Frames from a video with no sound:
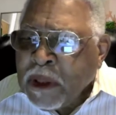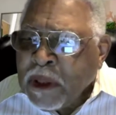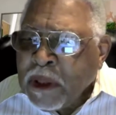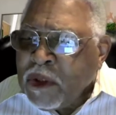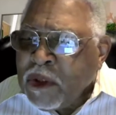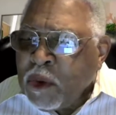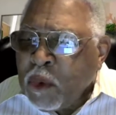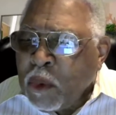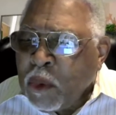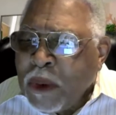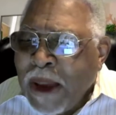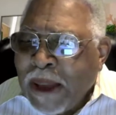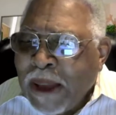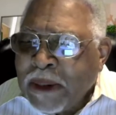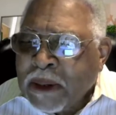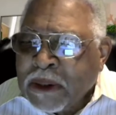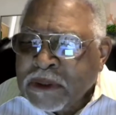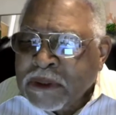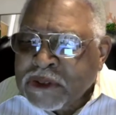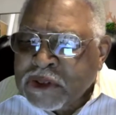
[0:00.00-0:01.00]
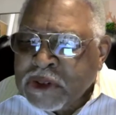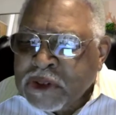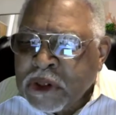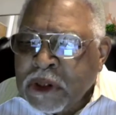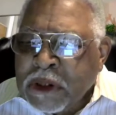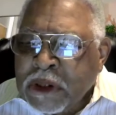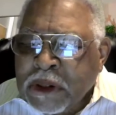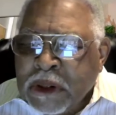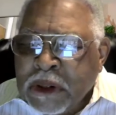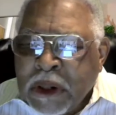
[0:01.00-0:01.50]
You got to
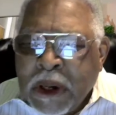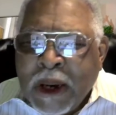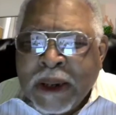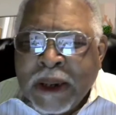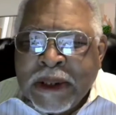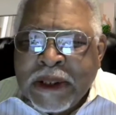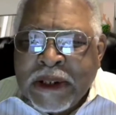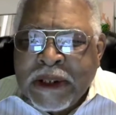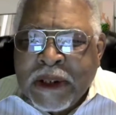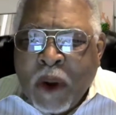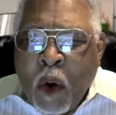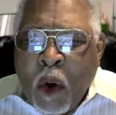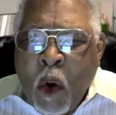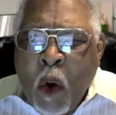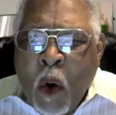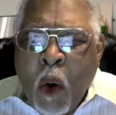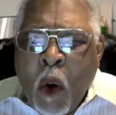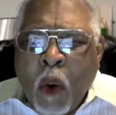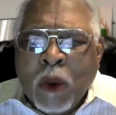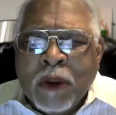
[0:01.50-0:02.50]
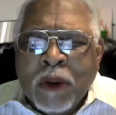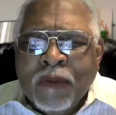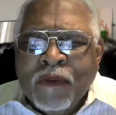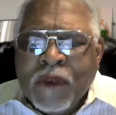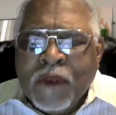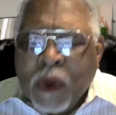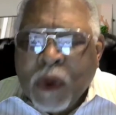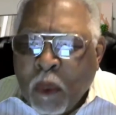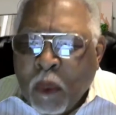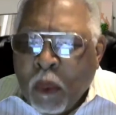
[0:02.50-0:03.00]
consult God in all of
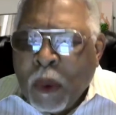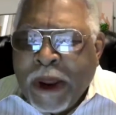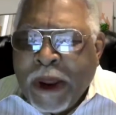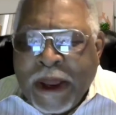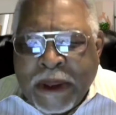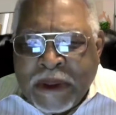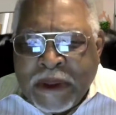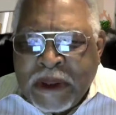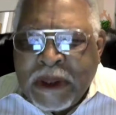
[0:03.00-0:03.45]
your ways.